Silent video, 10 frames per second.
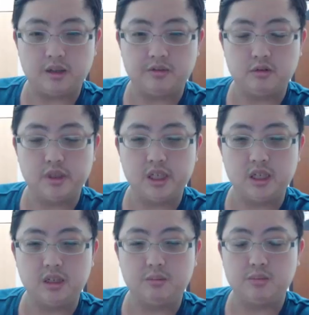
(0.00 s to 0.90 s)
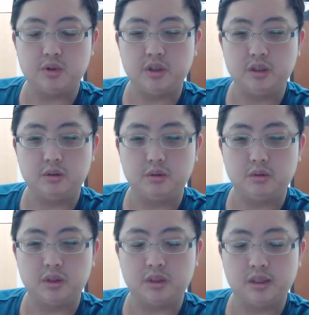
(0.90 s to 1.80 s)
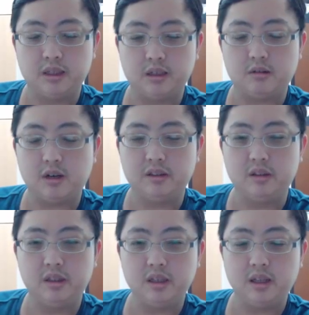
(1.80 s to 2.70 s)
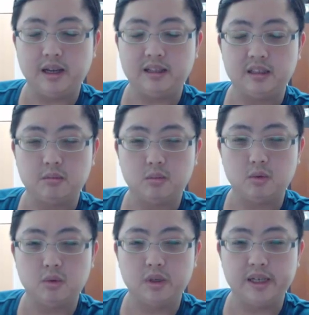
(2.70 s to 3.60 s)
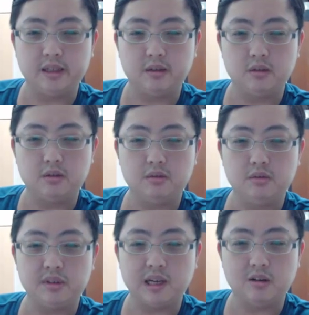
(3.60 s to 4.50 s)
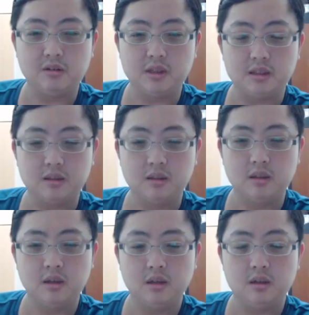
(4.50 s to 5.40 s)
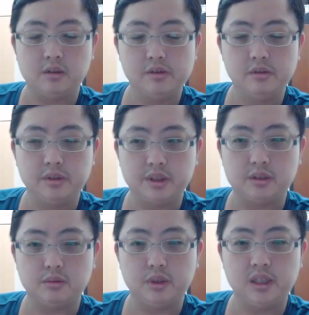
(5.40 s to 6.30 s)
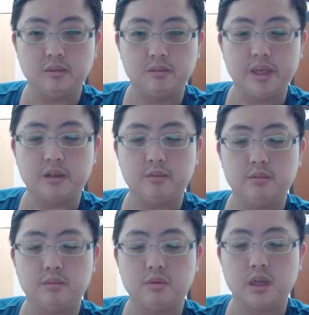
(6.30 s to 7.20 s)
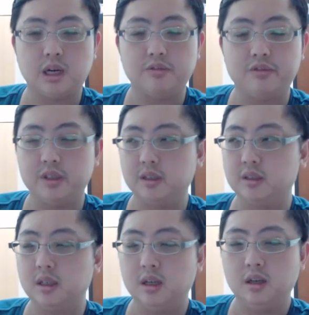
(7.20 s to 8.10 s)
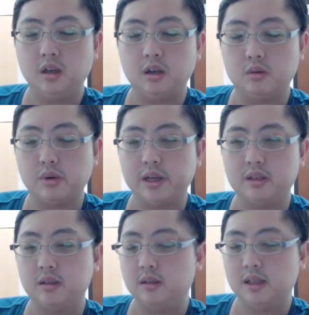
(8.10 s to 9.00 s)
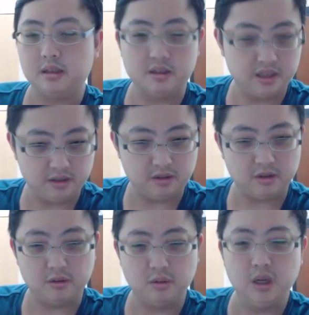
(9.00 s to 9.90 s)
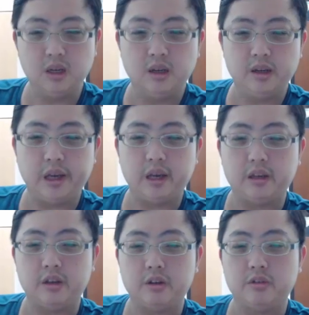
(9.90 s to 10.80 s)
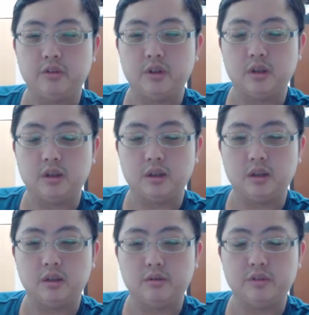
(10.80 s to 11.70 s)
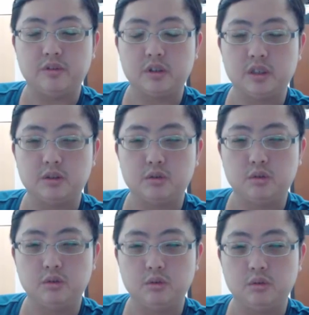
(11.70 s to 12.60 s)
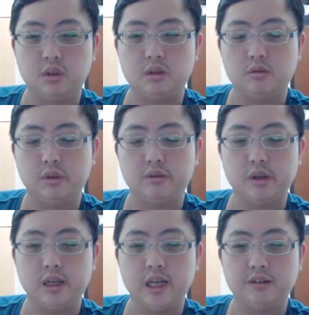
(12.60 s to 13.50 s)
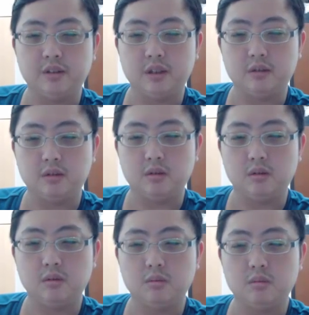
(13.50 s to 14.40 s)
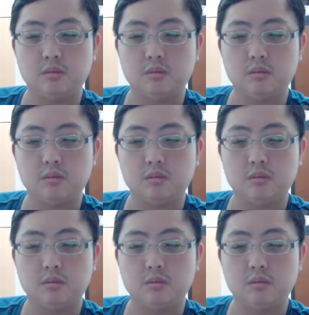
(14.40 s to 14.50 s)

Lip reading: if we produce the quantity that is more than 2,000 units, we can make profit greater than 0. If reverse is true, we will have a